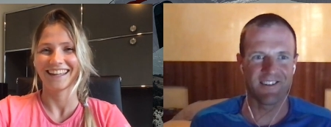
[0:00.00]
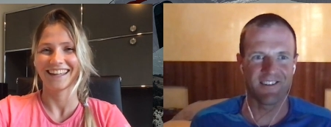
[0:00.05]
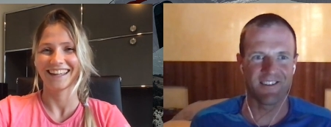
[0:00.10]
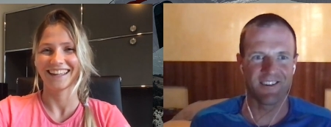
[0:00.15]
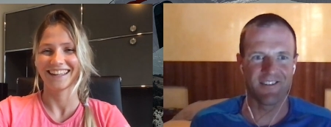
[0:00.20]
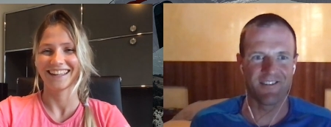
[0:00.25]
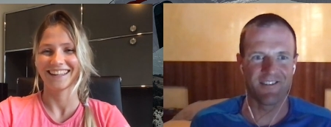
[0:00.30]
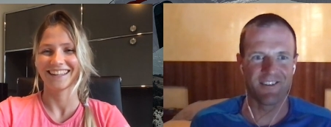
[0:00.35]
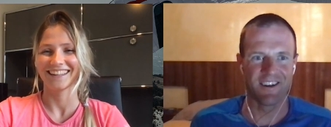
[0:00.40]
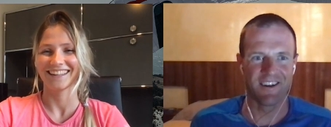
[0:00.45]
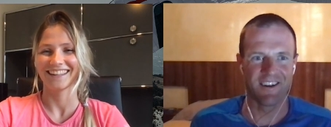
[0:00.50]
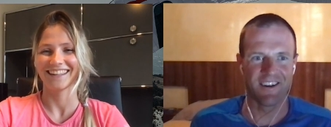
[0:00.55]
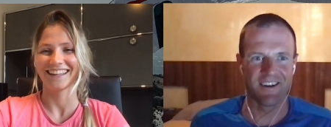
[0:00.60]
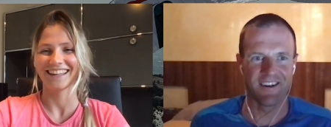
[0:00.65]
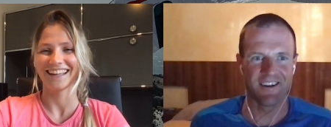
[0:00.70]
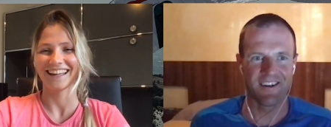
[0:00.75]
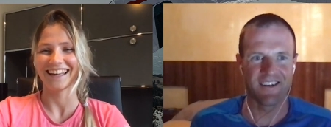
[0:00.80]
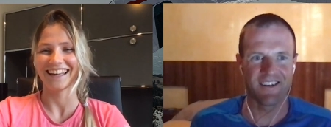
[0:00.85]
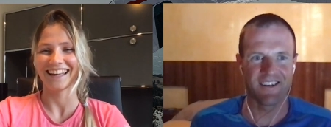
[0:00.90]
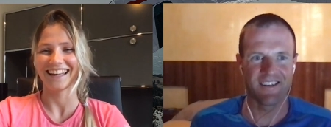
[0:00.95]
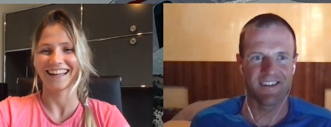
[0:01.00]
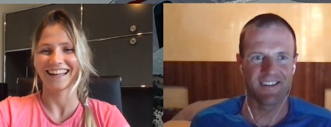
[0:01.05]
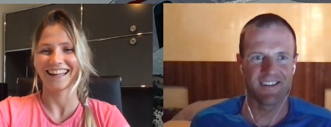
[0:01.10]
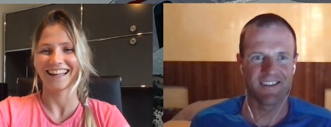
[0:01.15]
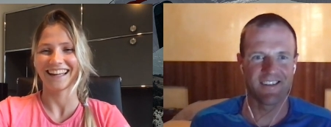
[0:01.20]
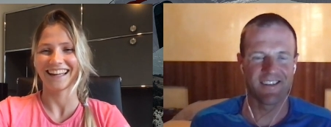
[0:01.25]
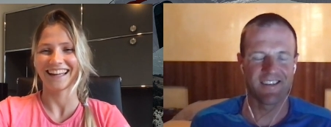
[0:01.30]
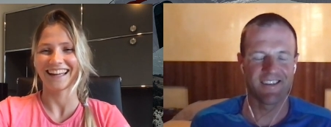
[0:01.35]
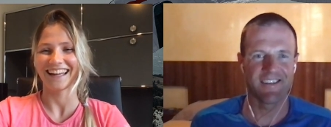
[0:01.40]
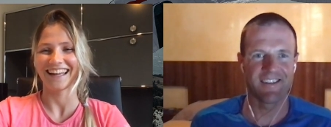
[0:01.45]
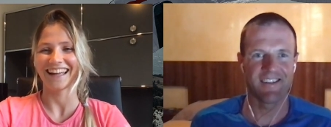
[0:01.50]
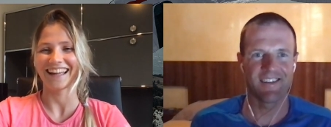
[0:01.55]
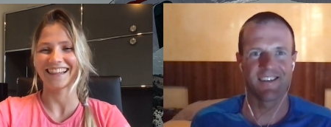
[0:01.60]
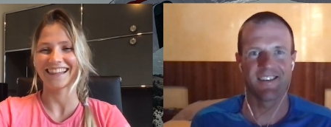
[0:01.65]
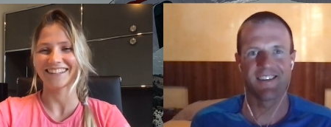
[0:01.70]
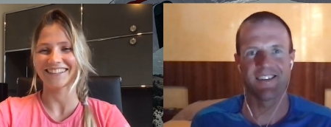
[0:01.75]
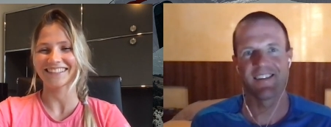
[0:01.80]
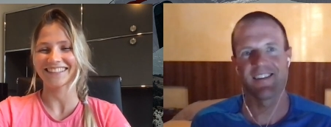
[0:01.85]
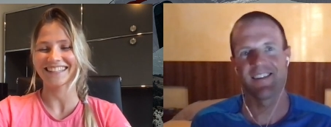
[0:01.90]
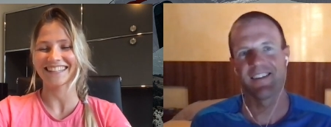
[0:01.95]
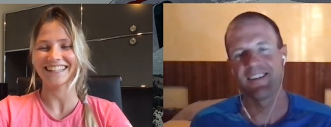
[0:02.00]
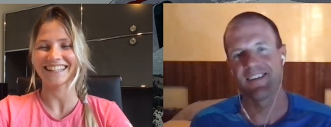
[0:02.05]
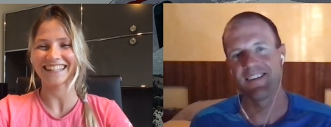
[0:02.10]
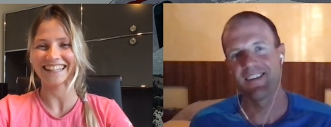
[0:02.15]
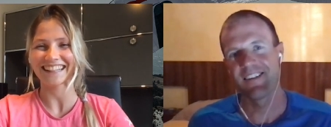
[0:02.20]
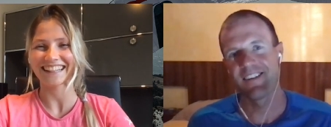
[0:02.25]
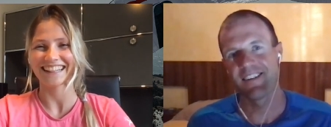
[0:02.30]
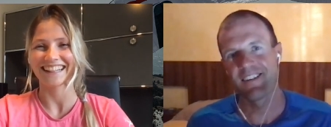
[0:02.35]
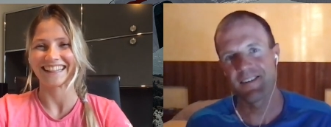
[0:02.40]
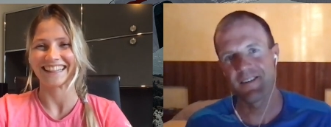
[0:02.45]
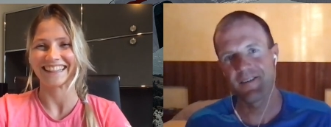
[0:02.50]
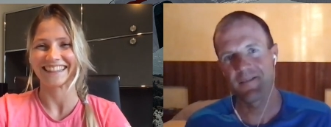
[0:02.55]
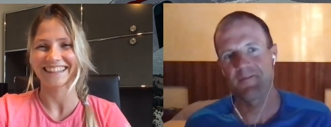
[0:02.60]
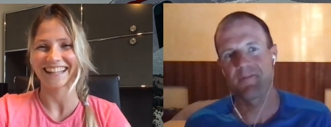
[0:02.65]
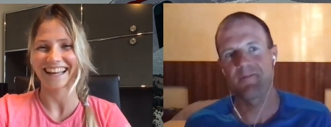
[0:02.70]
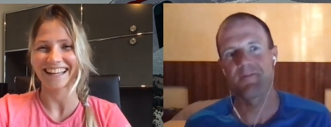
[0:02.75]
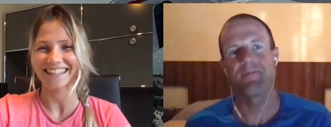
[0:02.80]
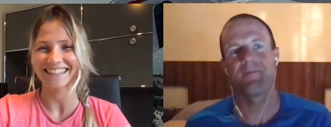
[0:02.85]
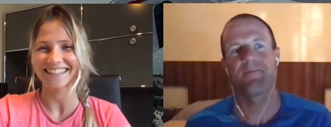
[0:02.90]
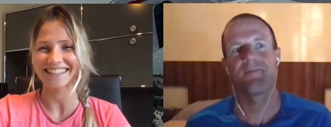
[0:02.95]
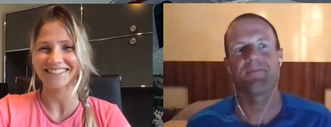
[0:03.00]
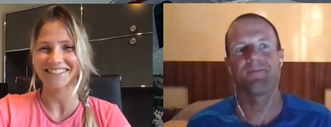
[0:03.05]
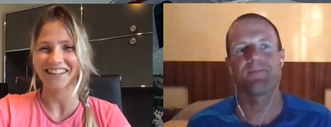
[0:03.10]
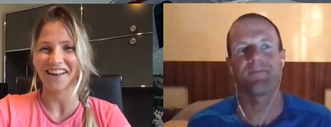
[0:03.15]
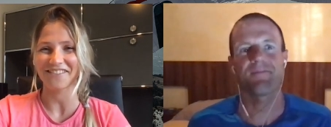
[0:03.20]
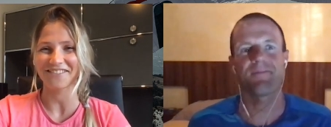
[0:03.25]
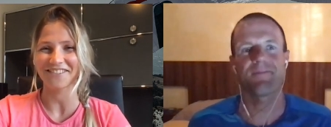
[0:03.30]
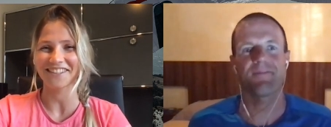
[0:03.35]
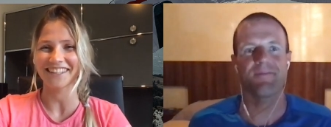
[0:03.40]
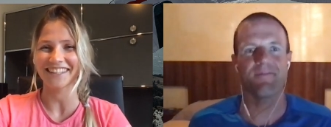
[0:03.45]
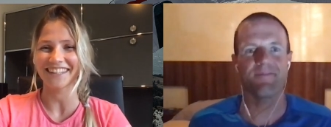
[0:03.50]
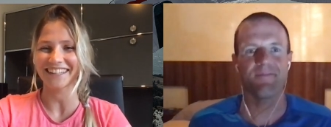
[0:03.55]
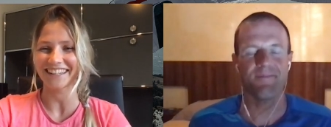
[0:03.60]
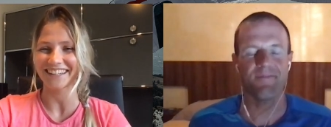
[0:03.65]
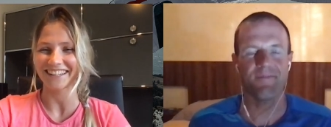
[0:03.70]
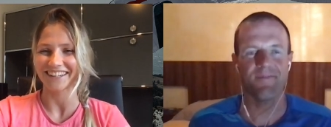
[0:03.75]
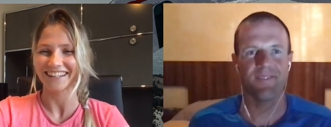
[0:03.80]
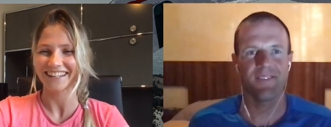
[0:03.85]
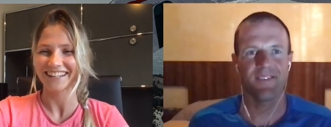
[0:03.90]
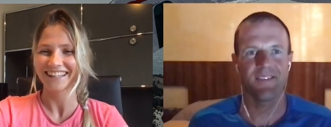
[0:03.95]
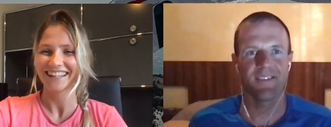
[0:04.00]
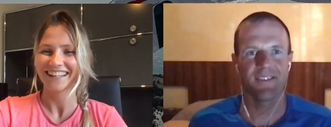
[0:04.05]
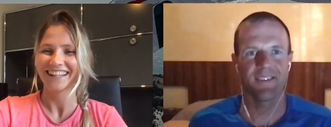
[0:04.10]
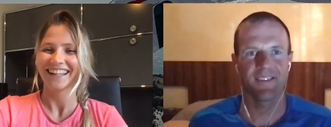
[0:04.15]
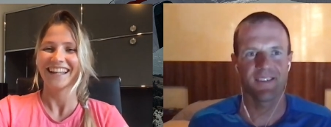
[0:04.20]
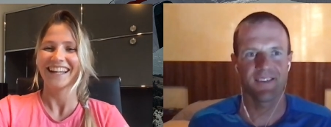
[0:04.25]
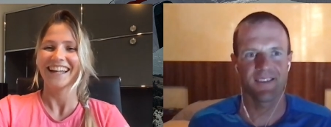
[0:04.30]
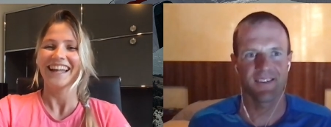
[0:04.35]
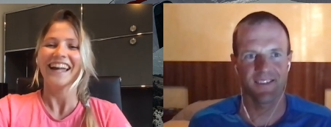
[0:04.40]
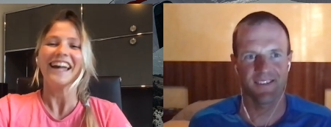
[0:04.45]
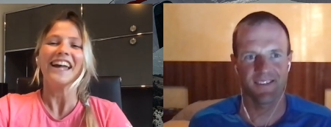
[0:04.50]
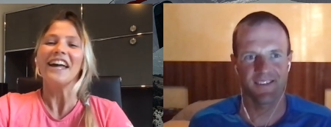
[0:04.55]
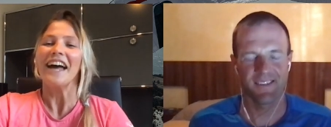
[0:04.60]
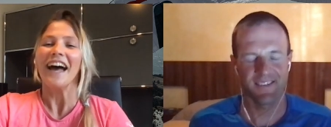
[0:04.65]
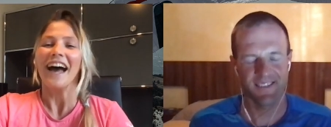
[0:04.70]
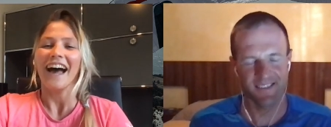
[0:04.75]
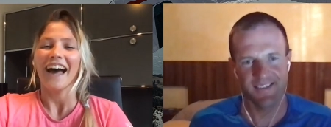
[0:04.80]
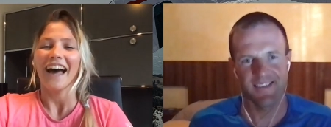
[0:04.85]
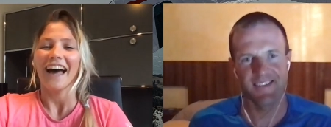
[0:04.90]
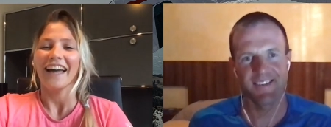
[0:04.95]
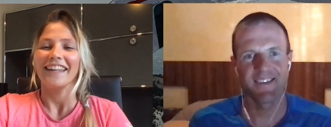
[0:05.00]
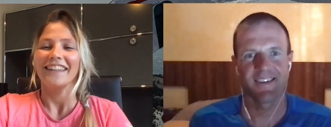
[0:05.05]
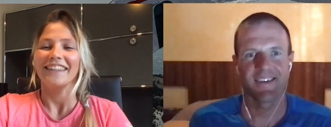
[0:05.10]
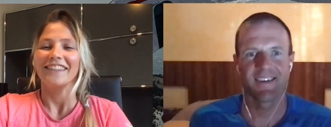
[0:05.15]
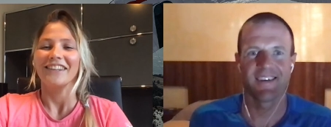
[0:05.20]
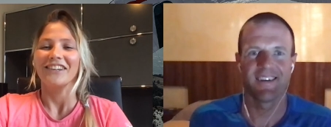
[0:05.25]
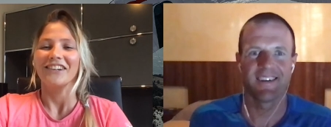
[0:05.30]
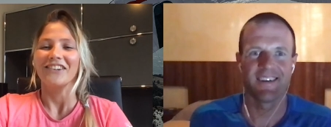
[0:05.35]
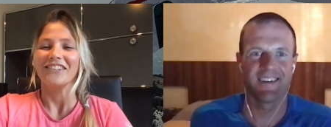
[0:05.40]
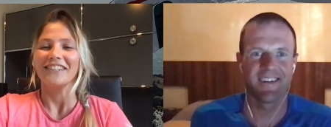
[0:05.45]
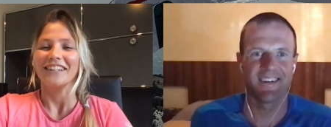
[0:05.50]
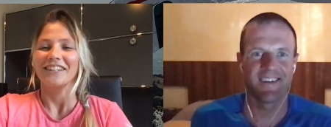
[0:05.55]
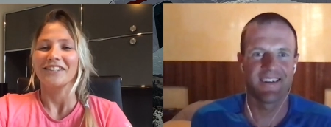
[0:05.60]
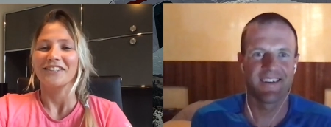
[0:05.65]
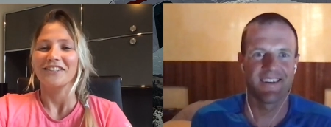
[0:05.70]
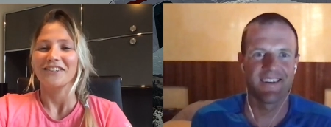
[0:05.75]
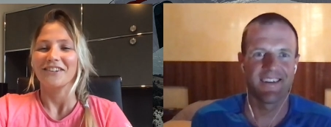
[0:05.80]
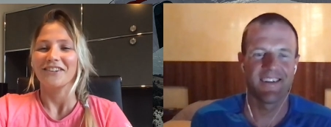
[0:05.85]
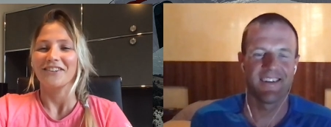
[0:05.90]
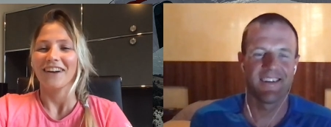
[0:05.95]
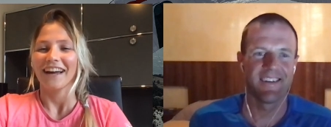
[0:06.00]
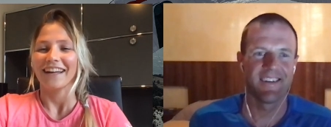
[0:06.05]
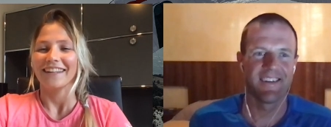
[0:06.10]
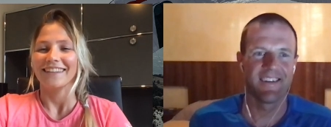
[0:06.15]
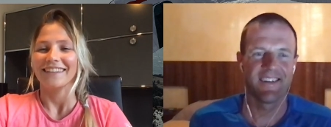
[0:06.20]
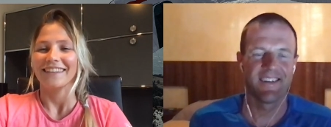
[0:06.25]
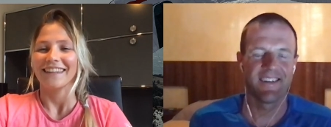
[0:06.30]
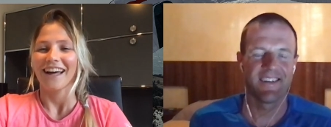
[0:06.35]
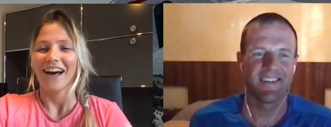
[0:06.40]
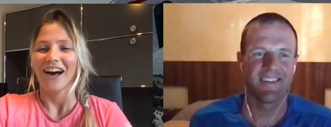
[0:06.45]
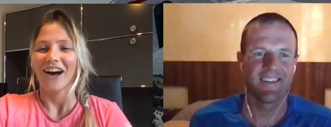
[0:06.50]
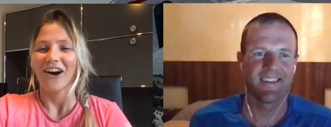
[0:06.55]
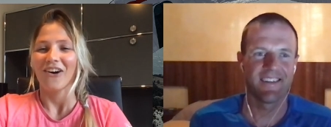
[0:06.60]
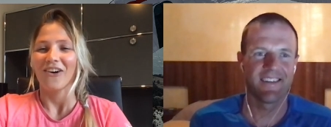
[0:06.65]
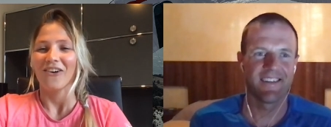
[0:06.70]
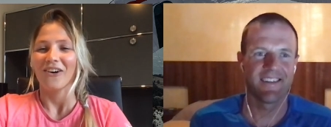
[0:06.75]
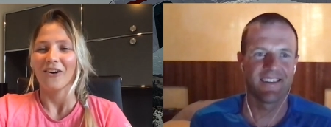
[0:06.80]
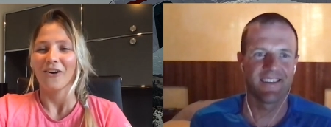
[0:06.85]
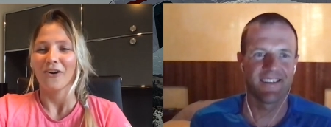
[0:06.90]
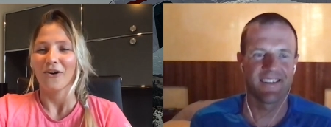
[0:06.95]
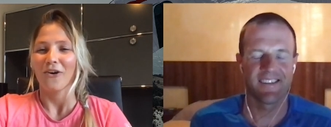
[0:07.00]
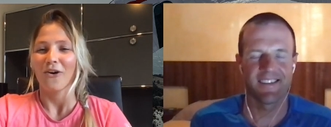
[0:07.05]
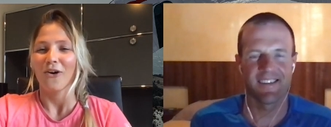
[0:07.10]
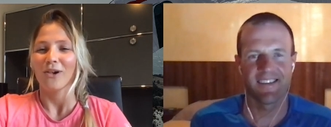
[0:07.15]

Speaker 1: Good evening.
Speaker 2: Hello, Chrigel. Nice to have you here. I know that you're right now or